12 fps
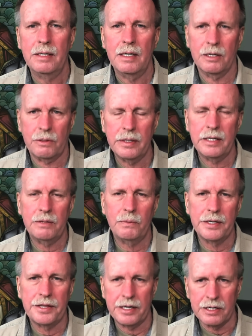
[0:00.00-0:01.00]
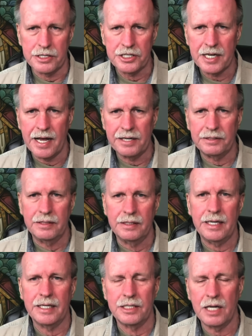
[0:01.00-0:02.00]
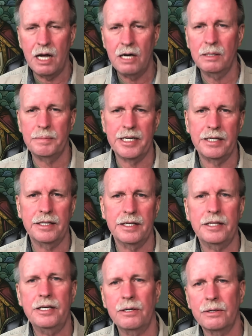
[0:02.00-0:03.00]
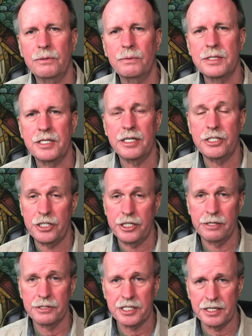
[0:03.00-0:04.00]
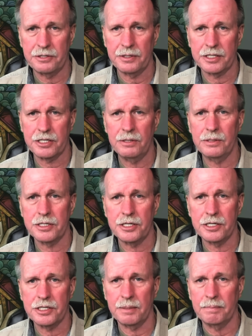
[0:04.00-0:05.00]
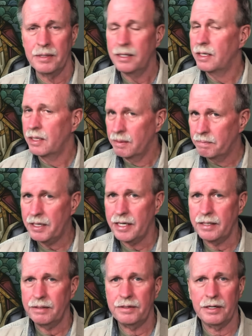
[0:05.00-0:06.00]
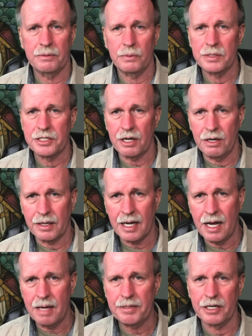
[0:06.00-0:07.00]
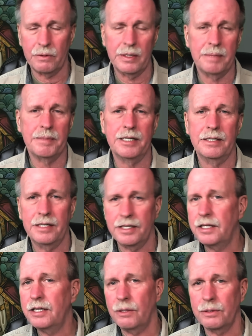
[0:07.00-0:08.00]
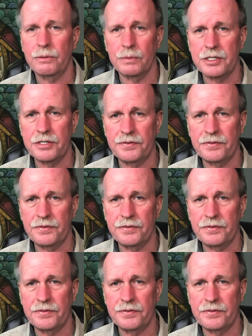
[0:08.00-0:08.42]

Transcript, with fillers: agreed with Aristotle and Ptolemy that the Earth was in a geocentric solar system. But there was common agreement that the Earth was